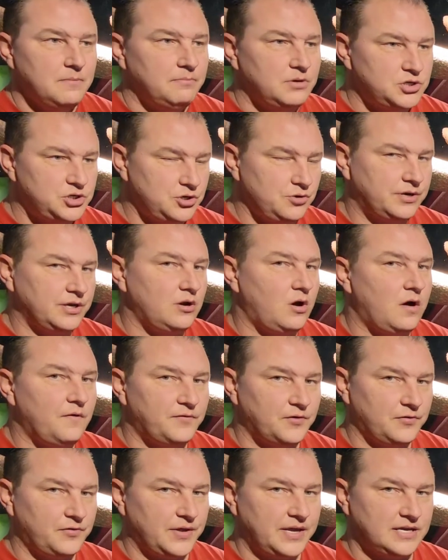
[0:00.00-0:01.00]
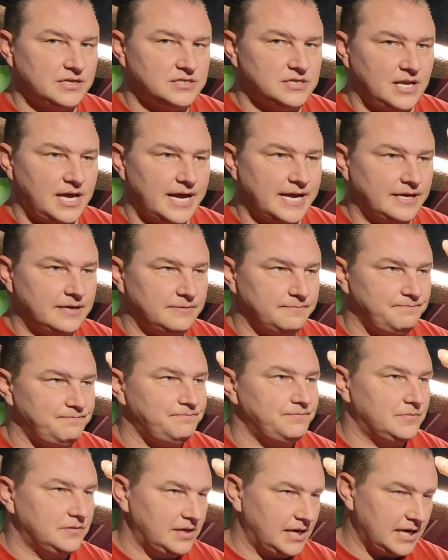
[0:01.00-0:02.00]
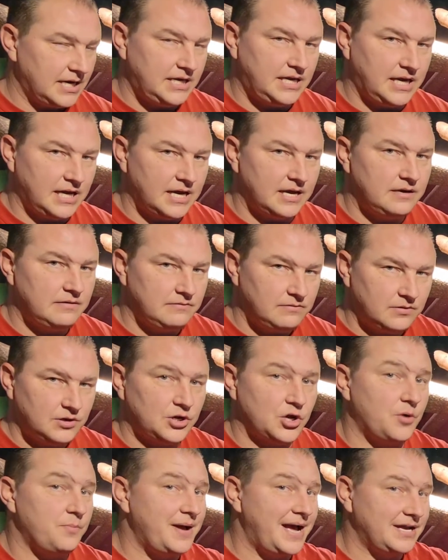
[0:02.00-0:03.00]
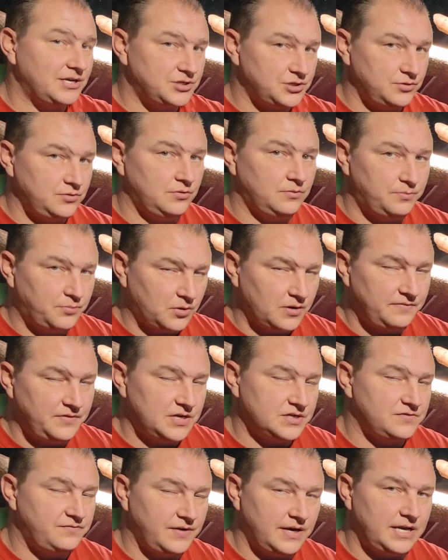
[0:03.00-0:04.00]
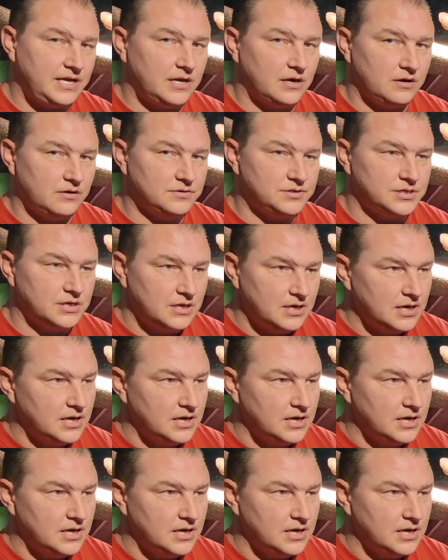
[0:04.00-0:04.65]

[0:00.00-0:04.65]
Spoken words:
But you can offer things like, and again, go back to previous videos,